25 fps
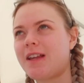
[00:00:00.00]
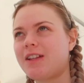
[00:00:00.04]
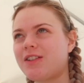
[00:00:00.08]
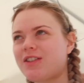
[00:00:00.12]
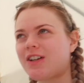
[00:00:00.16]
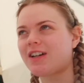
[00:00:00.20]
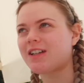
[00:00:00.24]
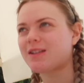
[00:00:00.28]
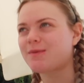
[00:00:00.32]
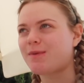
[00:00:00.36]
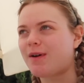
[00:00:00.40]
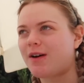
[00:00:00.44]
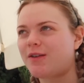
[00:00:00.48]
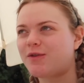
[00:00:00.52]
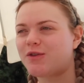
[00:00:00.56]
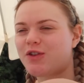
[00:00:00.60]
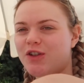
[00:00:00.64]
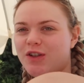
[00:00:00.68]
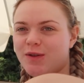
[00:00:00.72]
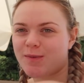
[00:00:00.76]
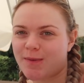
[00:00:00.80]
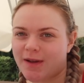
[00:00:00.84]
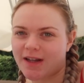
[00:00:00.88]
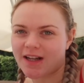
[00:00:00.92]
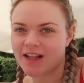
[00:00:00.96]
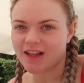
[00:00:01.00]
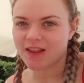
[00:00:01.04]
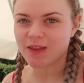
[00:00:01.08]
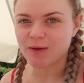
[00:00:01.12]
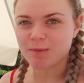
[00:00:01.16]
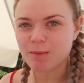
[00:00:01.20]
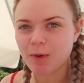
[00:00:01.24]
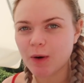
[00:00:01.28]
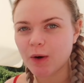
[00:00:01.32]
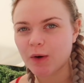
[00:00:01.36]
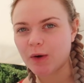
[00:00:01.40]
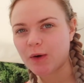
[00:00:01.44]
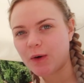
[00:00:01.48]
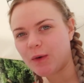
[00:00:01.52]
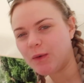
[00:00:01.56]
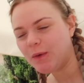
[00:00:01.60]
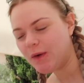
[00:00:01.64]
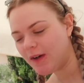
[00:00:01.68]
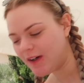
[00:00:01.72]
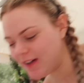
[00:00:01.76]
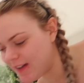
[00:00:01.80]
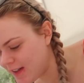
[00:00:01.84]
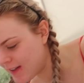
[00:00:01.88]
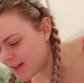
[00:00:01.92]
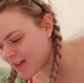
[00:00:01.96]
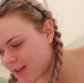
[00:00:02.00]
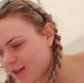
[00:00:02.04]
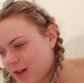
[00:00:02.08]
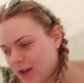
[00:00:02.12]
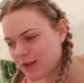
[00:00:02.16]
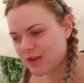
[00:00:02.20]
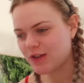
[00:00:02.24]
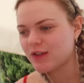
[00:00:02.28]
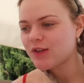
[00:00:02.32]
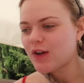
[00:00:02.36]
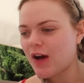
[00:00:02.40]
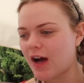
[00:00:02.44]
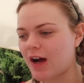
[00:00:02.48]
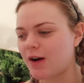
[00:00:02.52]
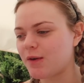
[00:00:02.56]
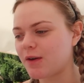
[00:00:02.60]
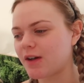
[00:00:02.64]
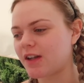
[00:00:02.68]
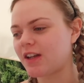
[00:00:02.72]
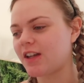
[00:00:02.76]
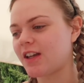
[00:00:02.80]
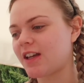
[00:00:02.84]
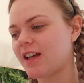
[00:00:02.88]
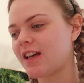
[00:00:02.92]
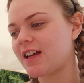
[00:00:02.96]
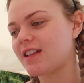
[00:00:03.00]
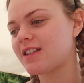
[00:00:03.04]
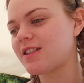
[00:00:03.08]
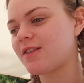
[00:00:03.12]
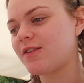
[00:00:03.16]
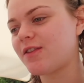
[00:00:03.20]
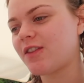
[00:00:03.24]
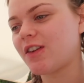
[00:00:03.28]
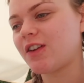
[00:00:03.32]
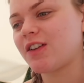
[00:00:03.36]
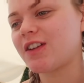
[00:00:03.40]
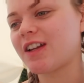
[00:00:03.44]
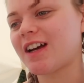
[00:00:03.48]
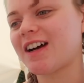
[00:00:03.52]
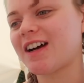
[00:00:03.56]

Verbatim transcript: Jasper have just been in the pool. We just got out, we're gonna go get some food